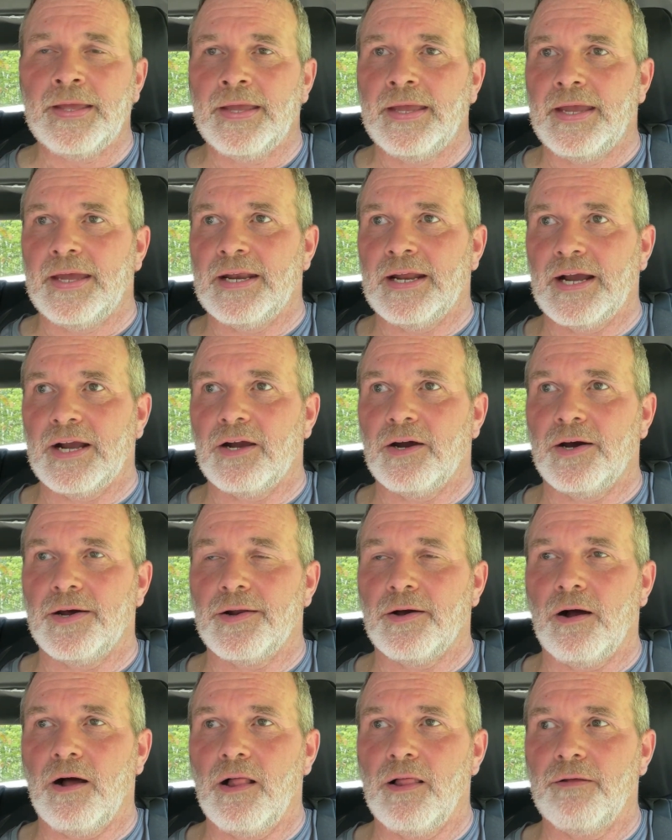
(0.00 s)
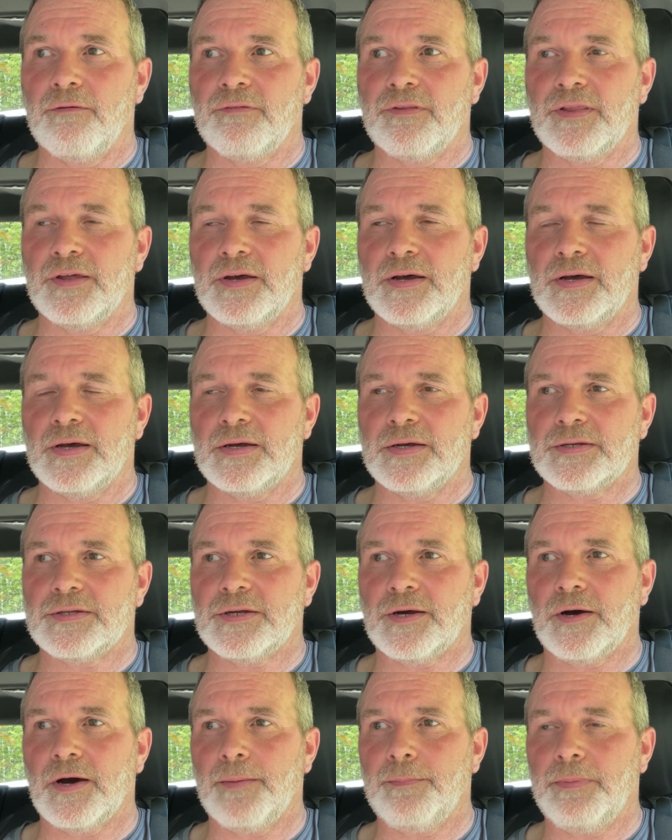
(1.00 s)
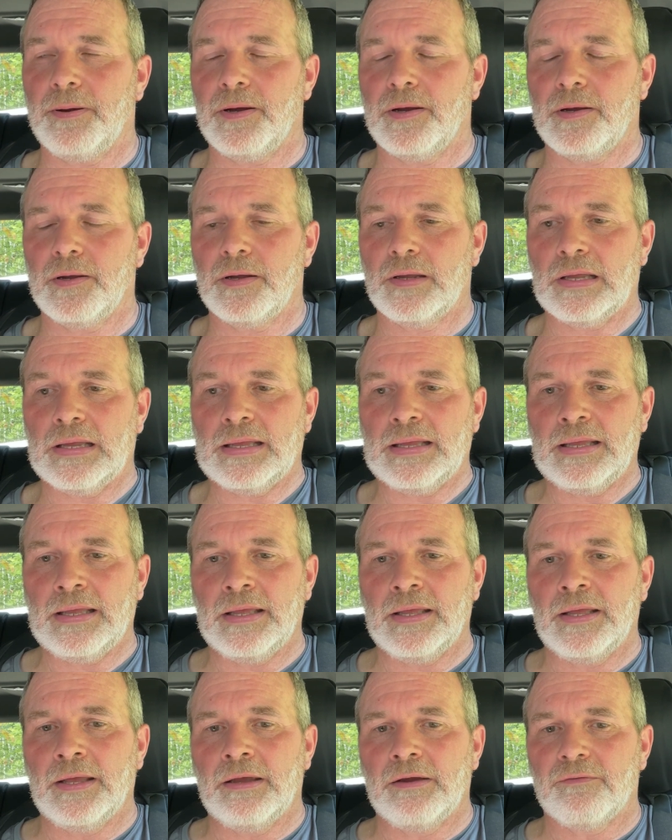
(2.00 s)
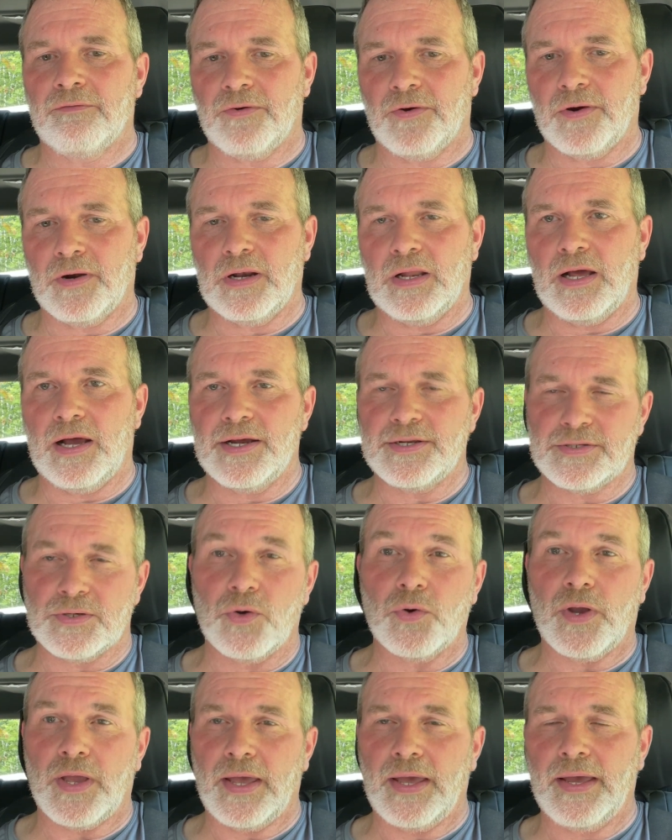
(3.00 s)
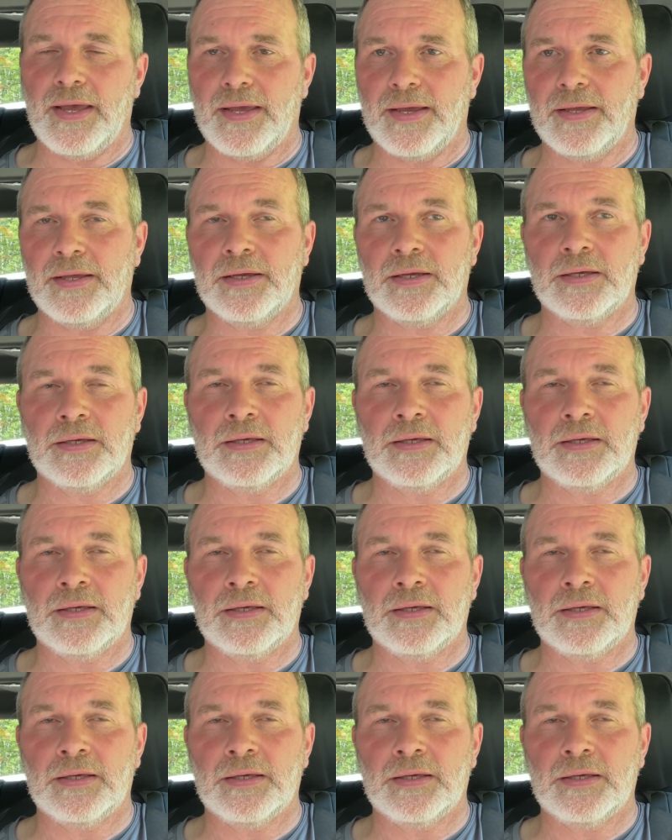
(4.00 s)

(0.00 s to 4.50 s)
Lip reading: And I got all of the top fertilized okay.